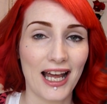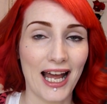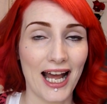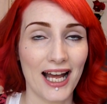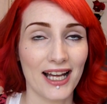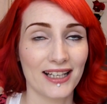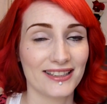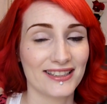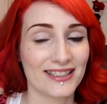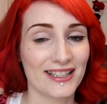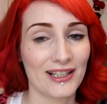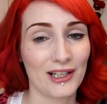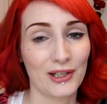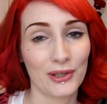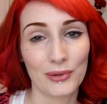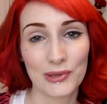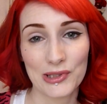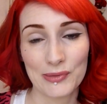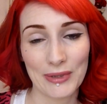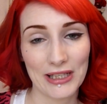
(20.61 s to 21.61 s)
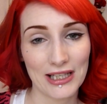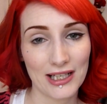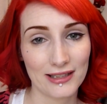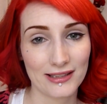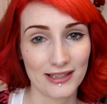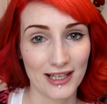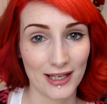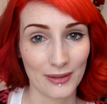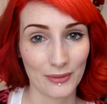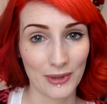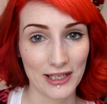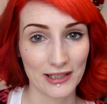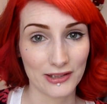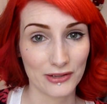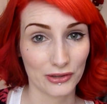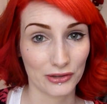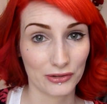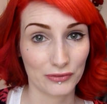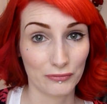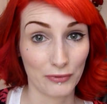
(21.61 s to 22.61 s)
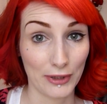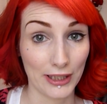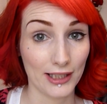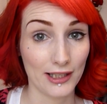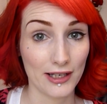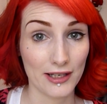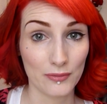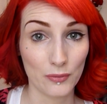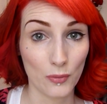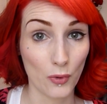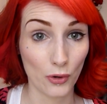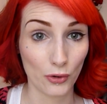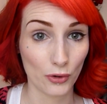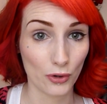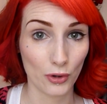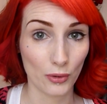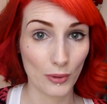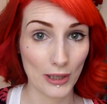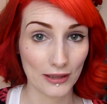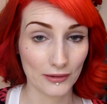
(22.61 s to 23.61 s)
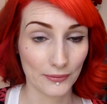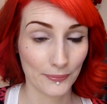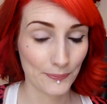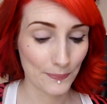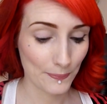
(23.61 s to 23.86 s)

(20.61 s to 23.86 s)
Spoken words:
and there'll always be that day when it just really won't go well.